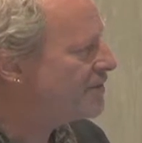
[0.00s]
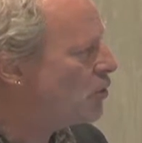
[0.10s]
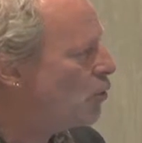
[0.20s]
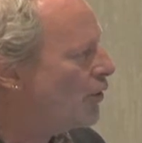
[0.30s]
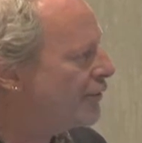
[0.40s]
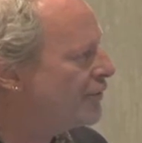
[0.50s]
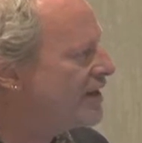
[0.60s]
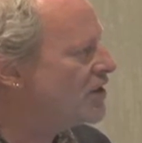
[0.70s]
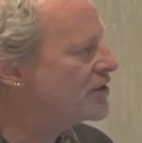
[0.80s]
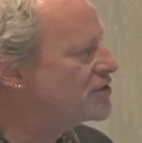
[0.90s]
core, 3
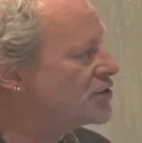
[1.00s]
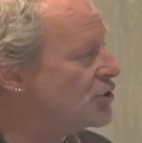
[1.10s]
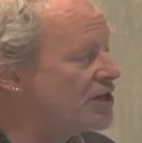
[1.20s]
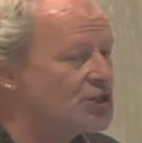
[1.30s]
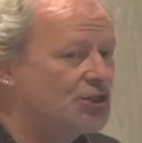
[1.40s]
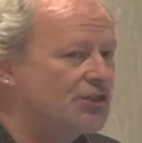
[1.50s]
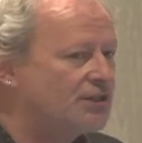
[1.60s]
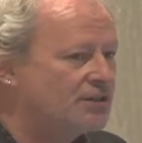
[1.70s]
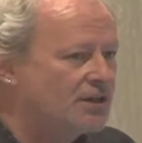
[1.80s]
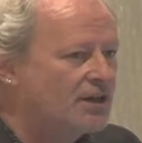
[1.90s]

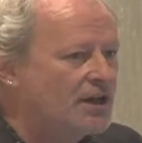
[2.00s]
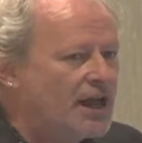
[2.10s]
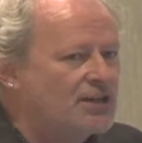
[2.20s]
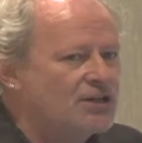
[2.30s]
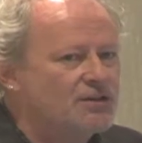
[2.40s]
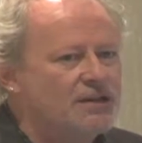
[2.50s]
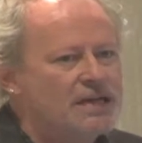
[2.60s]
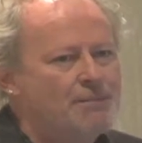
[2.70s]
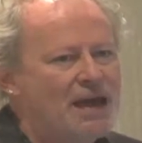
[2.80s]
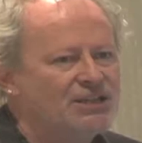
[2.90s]
concentration, and you can
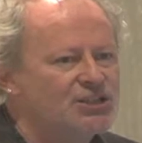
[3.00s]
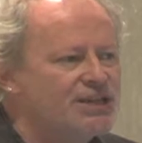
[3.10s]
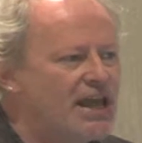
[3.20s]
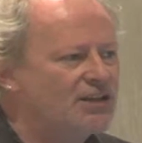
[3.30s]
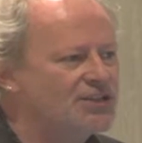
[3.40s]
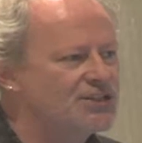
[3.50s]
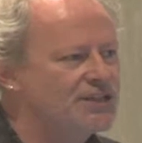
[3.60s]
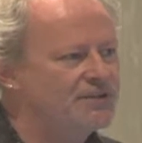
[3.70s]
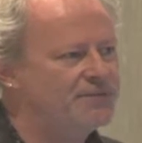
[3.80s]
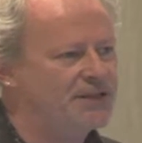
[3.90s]
imagine now, to see
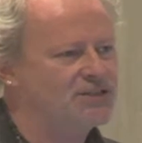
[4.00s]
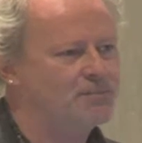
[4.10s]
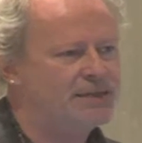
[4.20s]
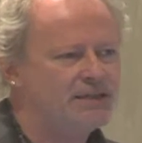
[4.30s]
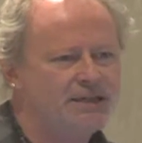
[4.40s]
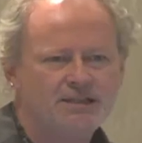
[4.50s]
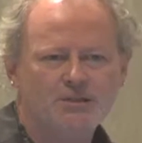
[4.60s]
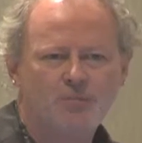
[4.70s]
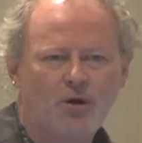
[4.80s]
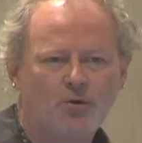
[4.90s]
the flexibility in
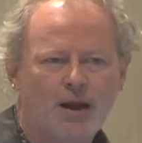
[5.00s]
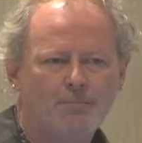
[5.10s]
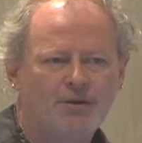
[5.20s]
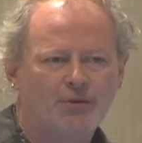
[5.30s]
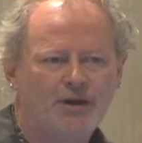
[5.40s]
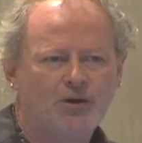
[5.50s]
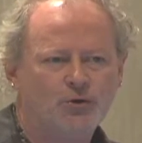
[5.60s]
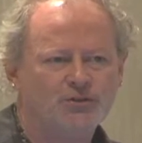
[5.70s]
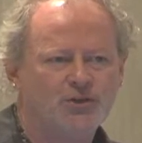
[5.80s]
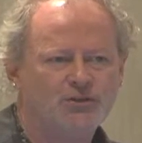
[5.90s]
this program, a
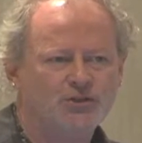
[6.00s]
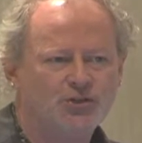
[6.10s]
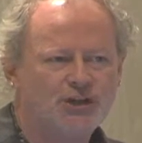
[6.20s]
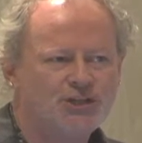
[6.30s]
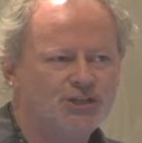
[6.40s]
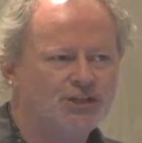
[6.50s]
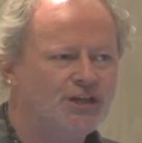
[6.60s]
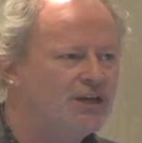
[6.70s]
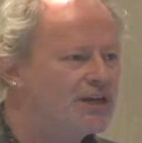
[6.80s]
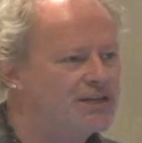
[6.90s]
3-course concentration
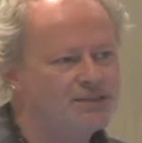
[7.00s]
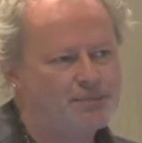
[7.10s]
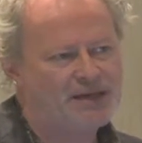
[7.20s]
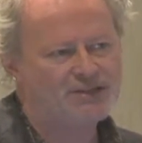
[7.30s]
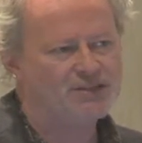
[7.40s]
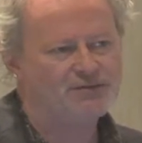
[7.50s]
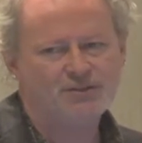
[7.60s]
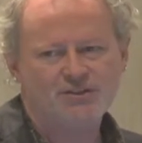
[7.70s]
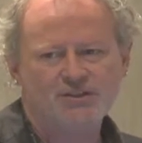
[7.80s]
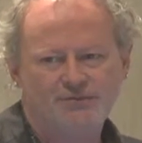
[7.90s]
is the basis of a
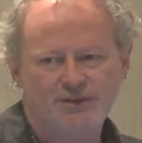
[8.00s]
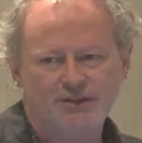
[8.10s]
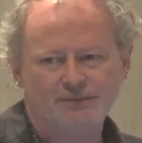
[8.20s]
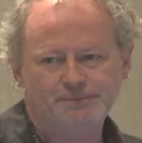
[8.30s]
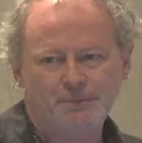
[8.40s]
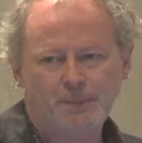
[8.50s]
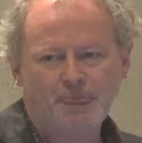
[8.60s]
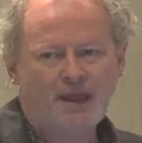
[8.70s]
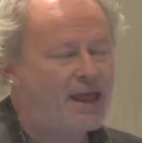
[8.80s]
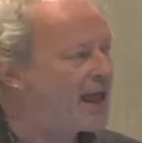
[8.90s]
certificate.
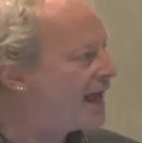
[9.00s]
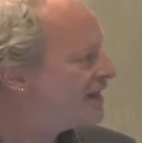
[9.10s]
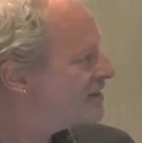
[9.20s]
And